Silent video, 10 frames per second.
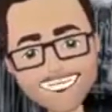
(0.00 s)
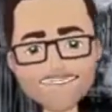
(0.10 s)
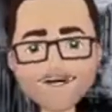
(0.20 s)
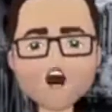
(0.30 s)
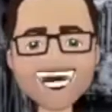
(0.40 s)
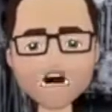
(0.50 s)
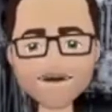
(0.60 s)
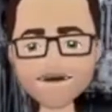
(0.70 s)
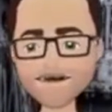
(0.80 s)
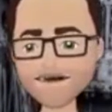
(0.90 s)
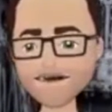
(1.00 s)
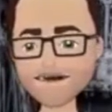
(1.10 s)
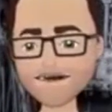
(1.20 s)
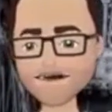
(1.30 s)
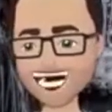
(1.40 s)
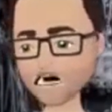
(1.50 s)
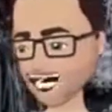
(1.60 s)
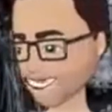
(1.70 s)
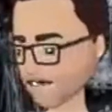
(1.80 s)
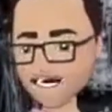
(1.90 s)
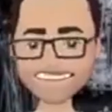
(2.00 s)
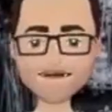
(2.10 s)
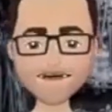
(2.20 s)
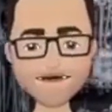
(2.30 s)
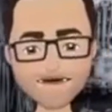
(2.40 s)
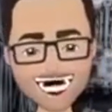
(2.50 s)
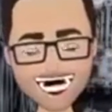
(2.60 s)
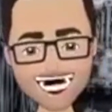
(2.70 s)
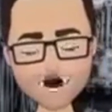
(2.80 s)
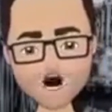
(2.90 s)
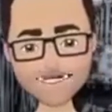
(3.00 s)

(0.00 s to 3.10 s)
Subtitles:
But I might use it when I'm in virtual reality